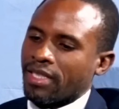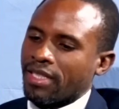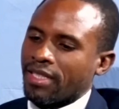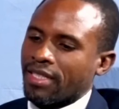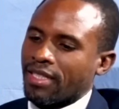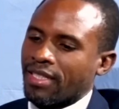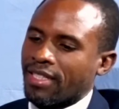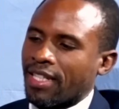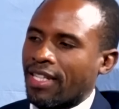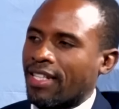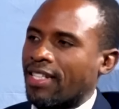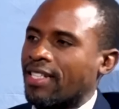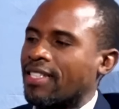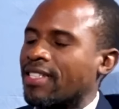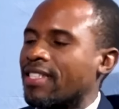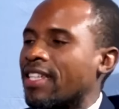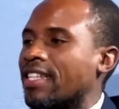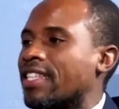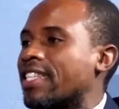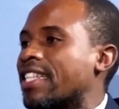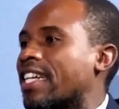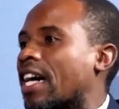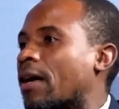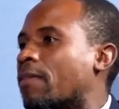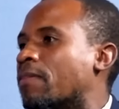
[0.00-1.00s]
started
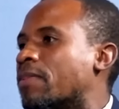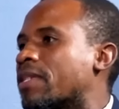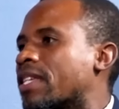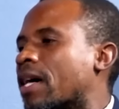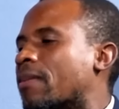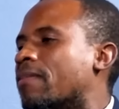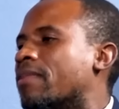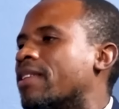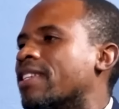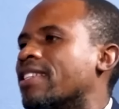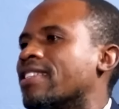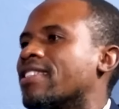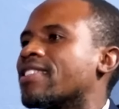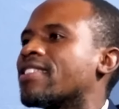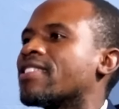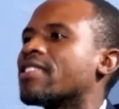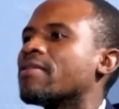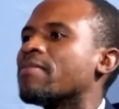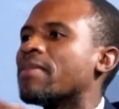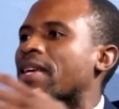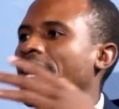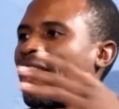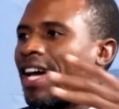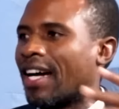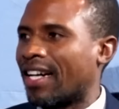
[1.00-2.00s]
setting up something
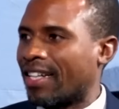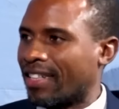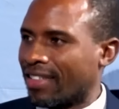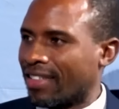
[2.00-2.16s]
similar